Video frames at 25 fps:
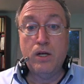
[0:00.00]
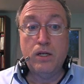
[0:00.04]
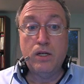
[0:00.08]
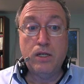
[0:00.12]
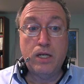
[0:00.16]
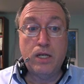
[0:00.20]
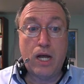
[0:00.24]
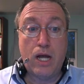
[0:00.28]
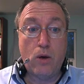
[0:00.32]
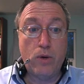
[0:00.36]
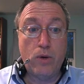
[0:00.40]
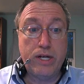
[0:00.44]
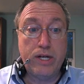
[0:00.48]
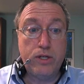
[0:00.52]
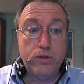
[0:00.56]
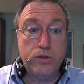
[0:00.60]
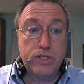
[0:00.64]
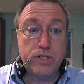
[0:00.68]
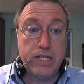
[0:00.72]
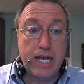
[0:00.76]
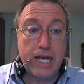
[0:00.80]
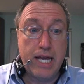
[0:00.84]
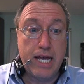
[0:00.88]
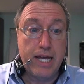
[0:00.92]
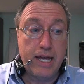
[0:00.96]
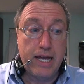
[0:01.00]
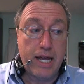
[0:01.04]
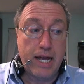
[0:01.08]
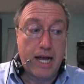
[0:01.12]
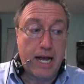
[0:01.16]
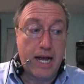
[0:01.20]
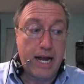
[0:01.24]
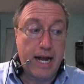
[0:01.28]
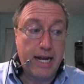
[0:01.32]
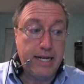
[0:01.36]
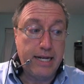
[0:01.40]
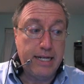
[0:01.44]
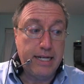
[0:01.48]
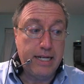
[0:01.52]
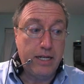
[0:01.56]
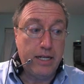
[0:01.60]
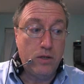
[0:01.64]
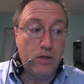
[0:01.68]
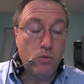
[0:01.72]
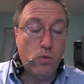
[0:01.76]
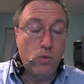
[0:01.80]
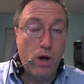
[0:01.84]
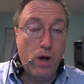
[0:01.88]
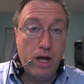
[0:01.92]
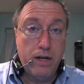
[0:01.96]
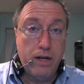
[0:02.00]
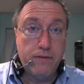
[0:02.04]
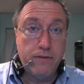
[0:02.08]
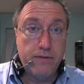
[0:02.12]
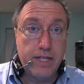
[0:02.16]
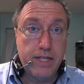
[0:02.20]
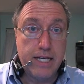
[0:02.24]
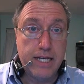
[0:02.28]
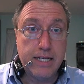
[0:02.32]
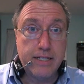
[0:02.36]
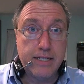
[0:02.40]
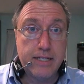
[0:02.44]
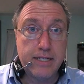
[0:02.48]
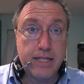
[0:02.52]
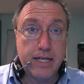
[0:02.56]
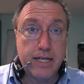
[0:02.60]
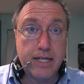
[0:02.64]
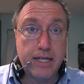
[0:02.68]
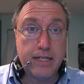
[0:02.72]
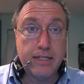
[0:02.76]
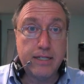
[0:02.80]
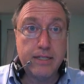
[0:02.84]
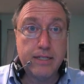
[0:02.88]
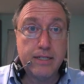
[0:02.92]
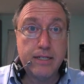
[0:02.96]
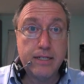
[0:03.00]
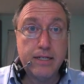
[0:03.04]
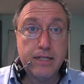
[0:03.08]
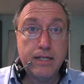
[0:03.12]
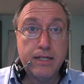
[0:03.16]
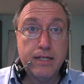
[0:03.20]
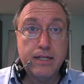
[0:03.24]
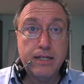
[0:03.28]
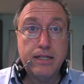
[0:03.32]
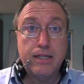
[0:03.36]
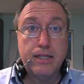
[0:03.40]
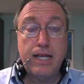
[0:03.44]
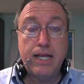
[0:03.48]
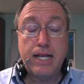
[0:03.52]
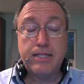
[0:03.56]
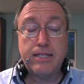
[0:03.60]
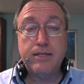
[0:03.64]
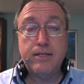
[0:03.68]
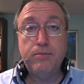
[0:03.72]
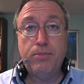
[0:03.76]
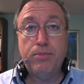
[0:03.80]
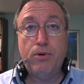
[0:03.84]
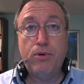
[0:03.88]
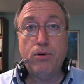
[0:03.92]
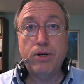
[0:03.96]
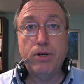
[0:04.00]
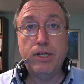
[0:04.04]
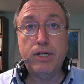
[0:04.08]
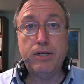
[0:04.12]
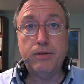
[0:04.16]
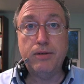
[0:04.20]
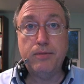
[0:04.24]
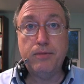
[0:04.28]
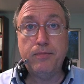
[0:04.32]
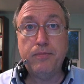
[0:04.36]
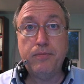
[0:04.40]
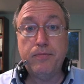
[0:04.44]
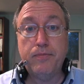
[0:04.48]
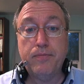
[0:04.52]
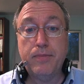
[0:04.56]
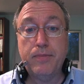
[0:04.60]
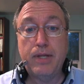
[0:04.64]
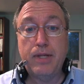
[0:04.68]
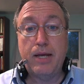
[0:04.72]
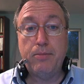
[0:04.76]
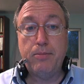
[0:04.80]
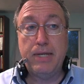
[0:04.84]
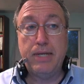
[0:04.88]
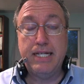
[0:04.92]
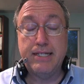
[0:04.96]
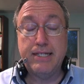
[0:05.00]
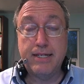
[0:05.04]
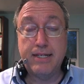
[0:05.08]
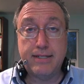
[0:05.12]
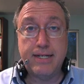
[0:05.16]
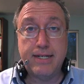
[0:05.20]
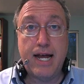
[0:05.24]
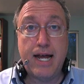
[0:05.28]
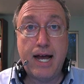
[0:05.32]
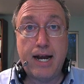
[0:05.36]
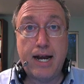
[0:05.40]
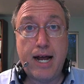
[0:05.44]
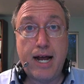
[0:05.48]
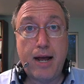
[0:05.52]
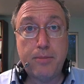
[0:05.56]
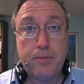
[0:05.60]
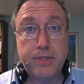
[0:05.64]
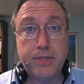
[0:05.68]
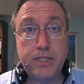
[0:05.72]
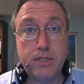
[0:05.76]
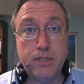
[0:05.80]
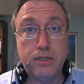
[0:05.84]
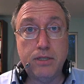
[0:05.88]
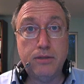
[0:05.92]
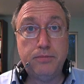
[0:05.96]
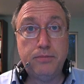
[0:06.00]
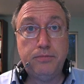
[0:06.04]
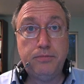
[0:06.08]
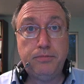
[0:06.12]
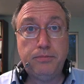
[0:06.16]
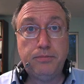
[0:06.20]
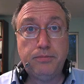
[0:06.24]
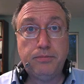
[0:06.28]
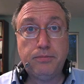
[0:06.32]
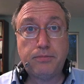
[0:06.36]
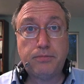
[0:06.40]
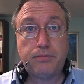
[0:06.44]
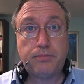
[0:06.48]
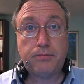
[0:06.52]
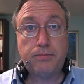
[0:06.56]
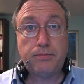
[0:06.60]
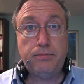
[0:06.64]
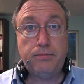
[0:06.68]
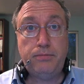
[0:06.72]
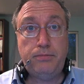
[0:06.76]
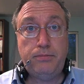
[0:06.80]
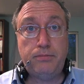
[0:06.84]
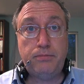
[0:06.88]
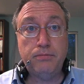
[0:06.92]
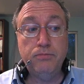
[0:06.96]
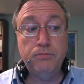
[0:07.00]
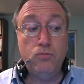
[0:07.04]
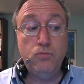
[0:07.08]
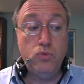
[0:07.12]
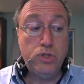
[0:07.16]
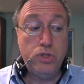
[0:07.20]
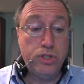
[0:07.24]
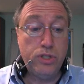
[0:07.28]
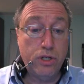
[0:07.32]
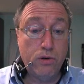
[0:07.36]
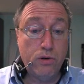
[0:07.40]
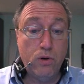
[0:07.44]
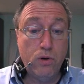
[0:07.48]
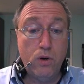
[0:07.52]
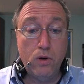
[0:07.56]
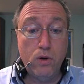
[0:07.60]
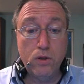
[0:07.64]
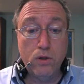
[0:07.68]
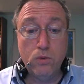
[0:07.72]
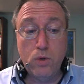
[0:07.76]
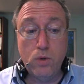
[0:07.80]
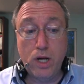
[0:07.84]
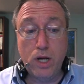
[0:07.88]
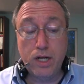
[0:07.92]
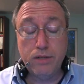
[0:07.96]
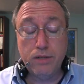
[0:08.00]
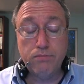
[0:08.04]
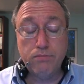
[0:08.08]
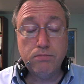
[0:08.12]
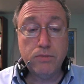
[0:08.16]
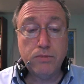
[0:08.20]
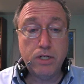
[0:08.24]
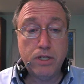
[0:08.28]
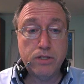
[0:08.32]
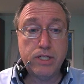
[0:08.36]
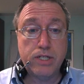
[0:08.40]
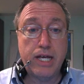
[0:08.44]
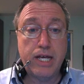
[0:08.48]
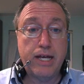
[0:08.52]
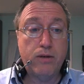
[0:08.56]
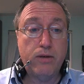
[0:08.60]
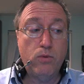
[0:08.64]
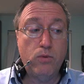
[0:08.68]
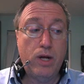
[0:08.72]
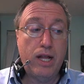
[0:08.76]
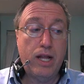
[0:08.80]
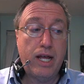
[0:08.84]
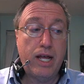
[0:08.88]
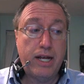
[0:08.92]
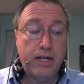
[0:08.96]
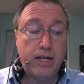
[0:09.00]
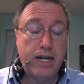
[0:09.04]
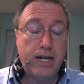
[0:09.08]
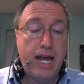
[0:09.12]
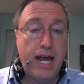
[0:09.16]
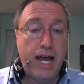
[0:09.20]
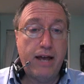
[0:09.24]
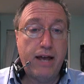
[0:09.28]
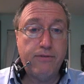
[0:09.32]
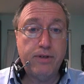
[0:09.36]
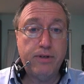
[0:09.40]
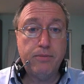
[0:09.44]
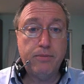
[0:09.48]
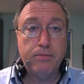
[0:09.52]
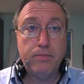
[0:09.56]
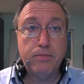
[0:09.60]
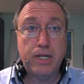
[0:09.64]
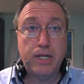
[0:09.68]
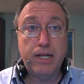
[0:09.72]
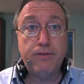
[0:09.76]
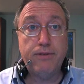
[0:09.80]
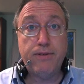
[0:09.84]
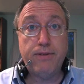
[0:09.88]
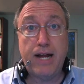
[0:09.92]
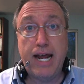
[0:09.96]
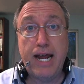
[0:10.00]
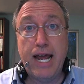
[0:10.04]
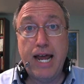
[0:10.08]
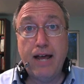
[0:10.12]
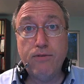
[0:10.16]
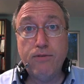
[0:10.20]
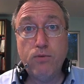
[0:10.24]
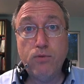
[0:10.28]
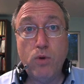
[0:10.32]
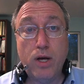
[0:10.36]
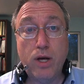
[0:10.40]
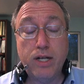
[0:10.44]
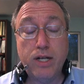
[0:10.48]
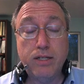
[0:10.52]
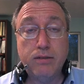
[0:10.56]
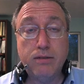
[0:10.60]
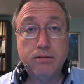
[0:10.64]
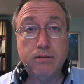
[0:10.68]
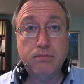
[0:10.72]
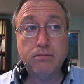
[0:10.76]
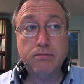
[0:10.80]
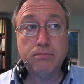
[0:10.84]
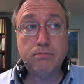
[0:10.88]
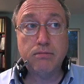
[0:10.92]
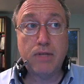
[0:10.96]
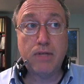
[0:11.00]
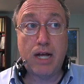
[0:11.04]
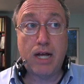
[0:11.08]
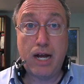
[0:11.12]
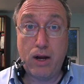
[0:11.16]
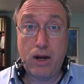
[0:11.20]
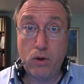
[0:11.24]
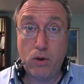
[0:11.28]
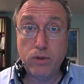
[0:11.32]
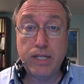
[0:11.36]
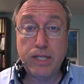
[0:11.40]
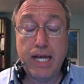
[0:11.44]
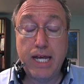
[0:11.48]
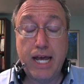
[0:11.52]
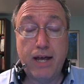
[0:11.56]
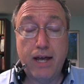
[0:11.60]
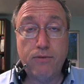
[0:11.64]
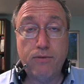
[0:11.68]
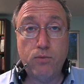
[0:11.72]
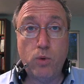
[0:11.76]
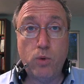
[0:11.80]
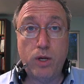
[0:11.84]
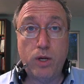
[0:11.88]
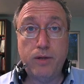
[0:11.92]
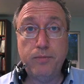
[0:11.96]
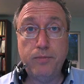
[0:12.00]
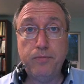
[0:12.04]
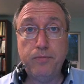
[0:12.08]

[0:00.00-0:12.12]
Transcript: Now, when you say, I need one of these things, that's important. That means it's not optional. 0 or 1, you're saying, well, I could have it, but if I have one, I only have one.